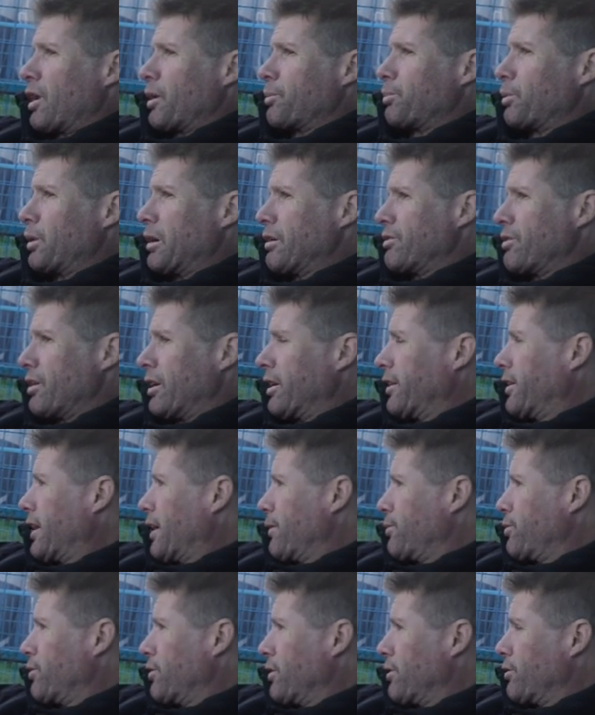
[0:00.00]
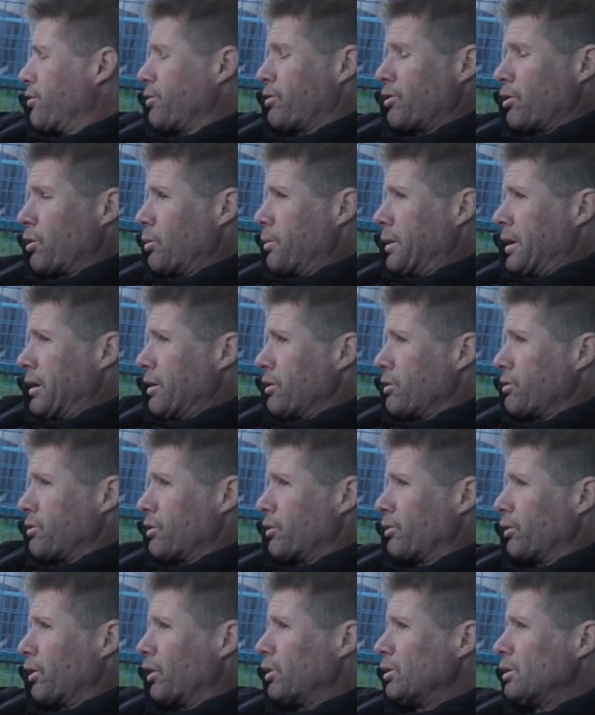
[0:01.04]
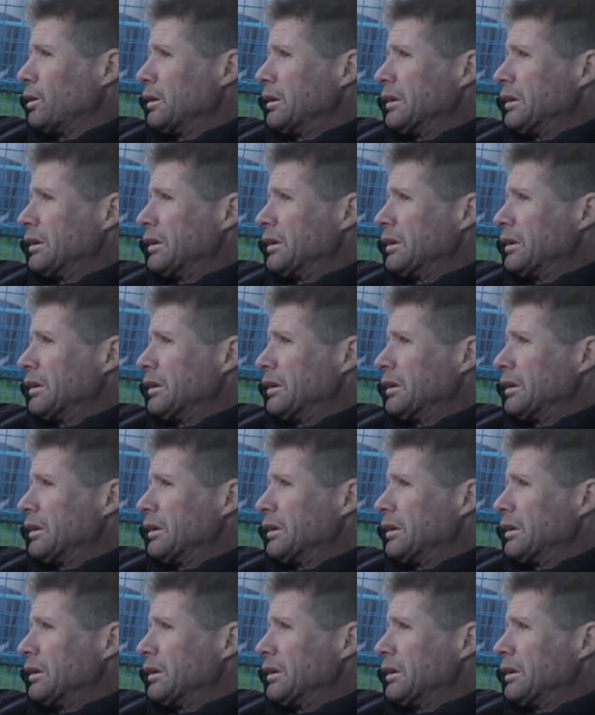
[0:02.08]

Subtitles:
operates at a deficit so many years in a row.